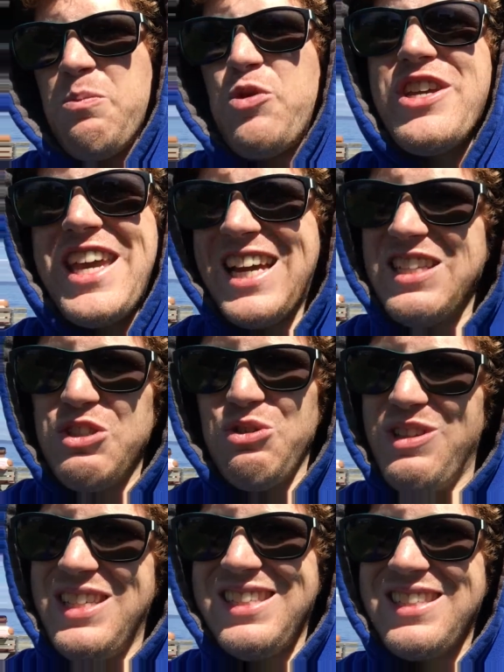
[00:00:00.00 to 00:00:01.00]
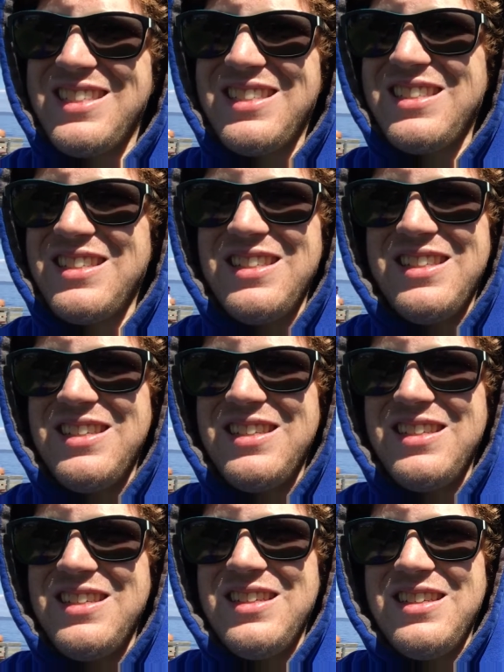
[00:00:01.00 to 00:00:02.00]
You can't do this.
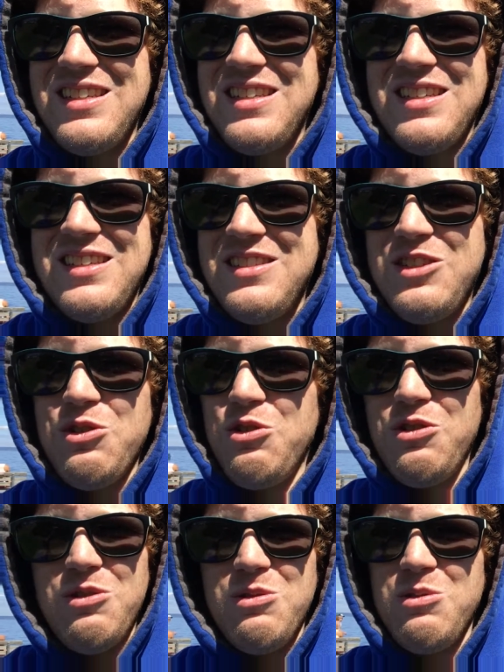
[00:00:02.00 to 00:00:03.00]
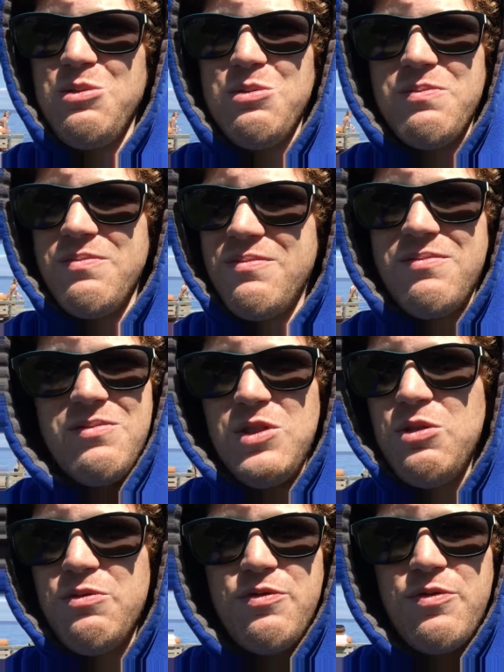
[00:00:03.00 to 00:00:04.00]
Dude,
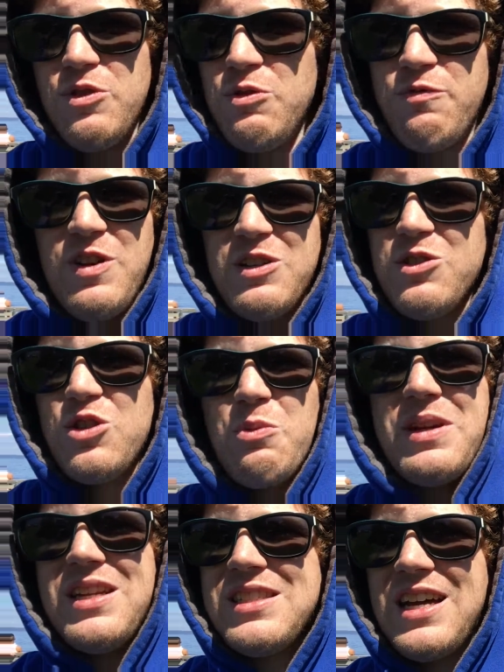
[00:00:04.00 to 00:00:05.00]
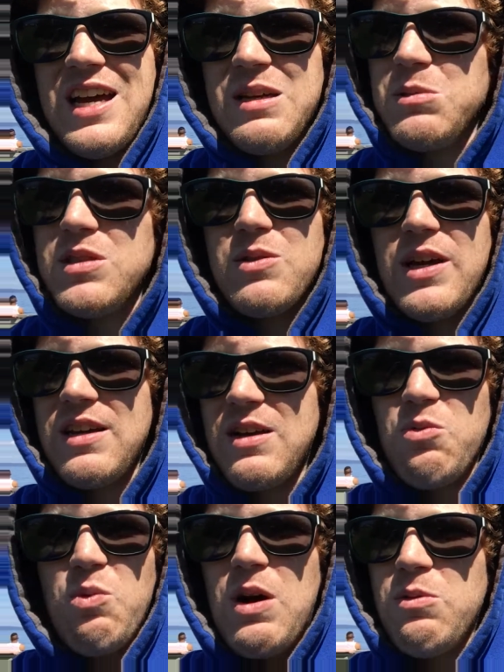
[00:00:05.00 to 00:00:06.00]
you've failed so many times, like
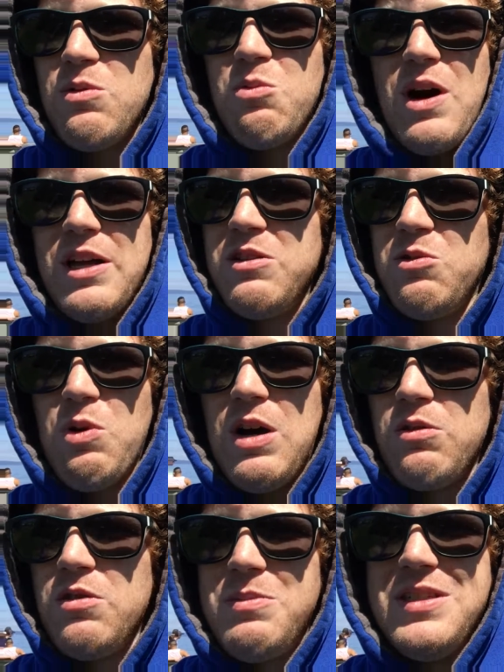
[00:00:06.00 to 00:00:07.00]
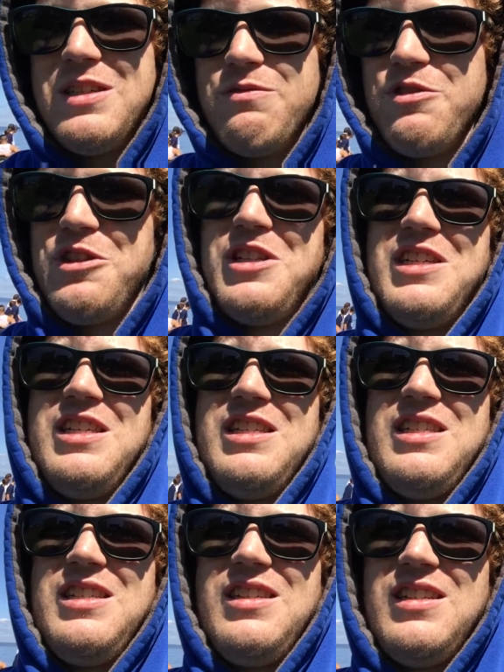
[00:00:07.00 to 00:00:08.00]
why would it be different?
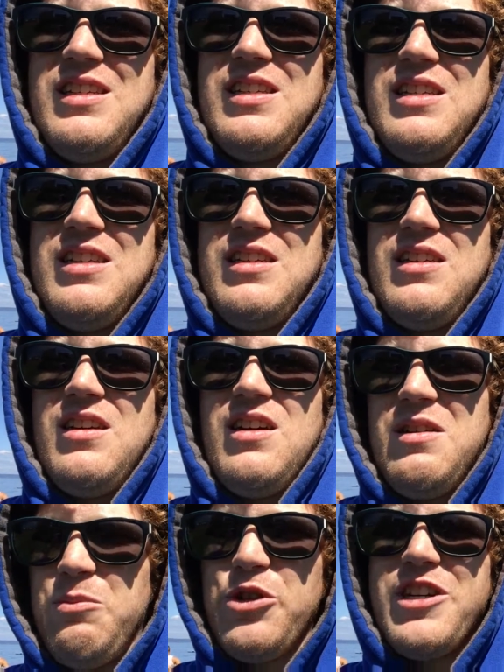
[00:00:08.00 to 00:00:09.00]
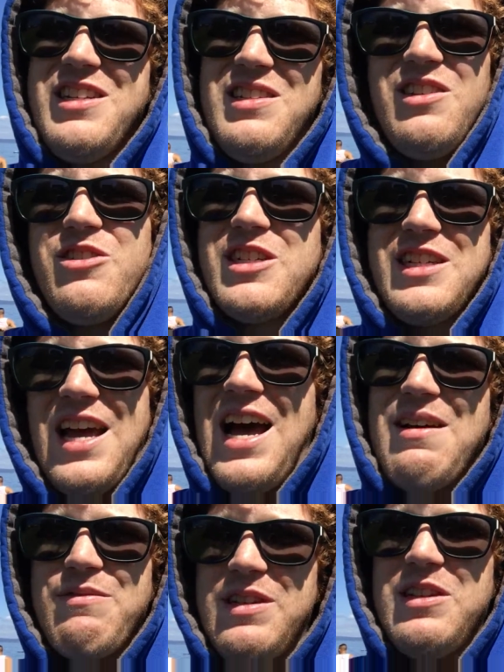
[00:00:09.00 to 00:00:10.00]
You're gonna
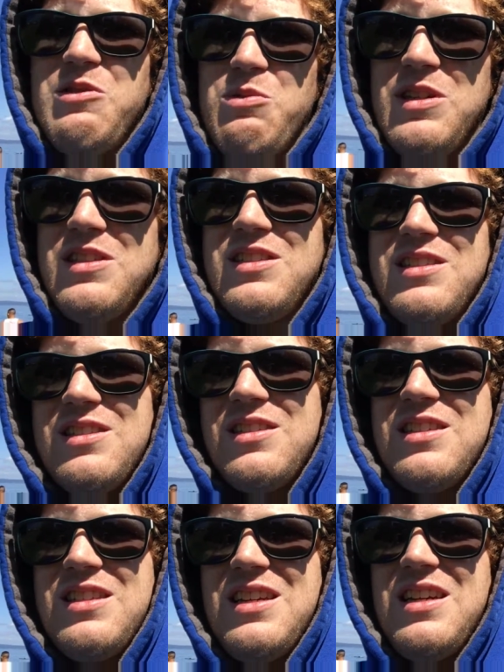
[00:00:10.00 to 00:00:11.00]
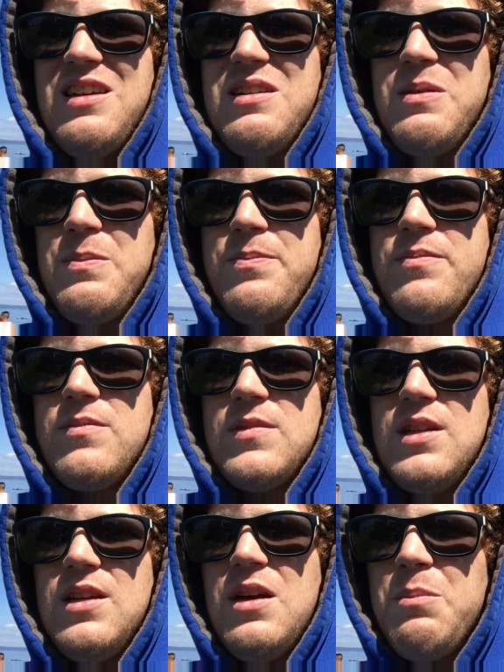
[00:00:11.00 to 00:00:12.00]
have it anyways.
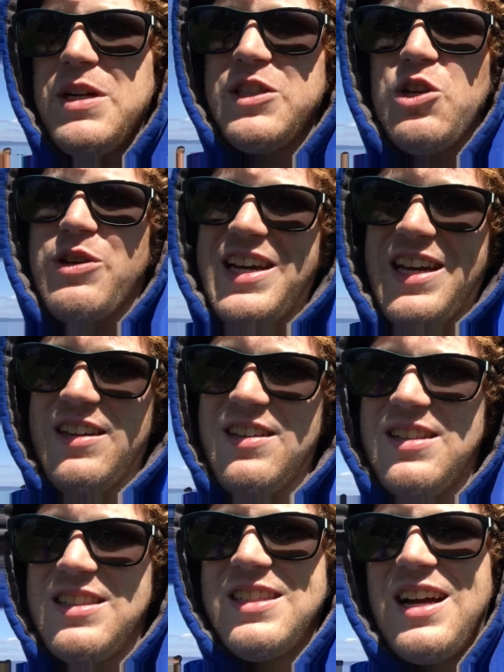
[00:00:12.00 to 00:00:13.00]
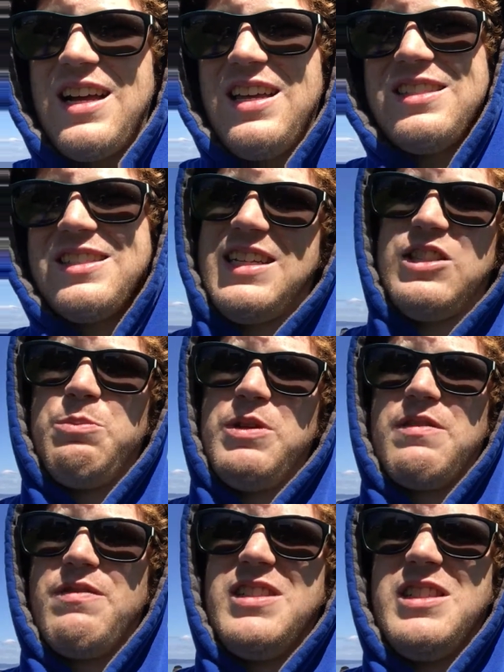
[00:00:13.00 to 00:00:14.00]
But it's okay. It's not too
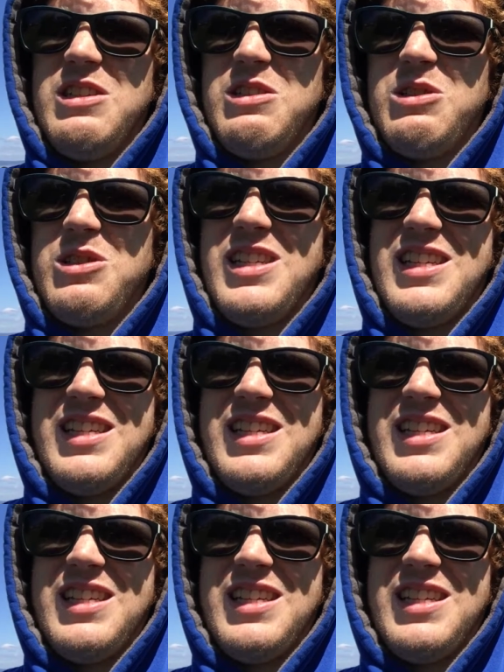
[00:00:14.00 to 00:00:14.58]
big of a deal.